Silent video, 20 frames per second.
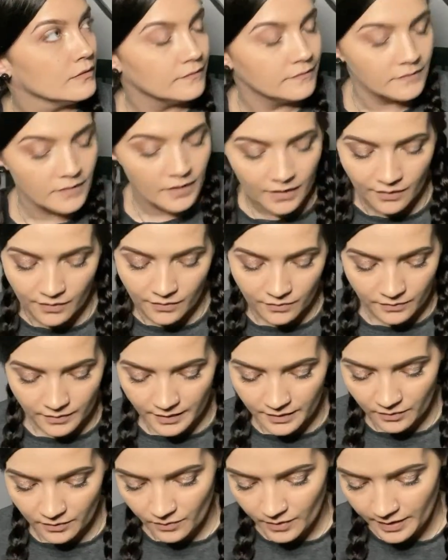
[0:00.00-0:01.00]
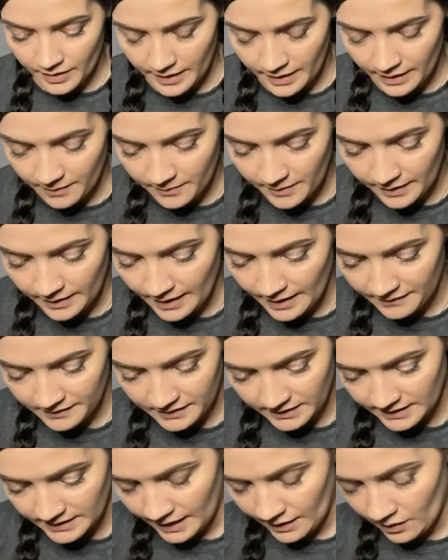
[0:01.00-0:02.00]
No, I don't want store. him to have
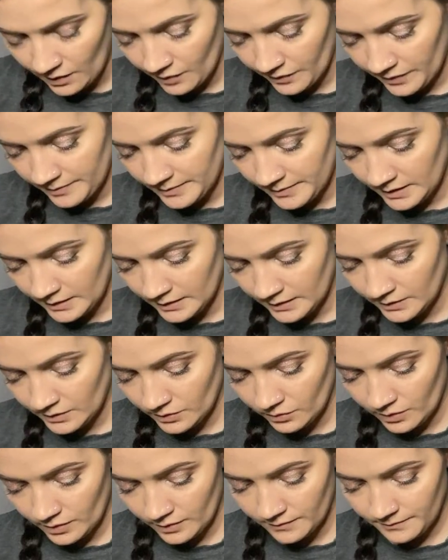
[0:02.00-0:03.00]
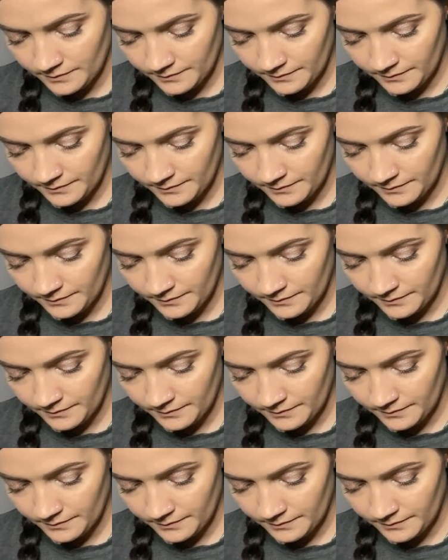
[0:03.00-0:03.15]
to take all them to the store.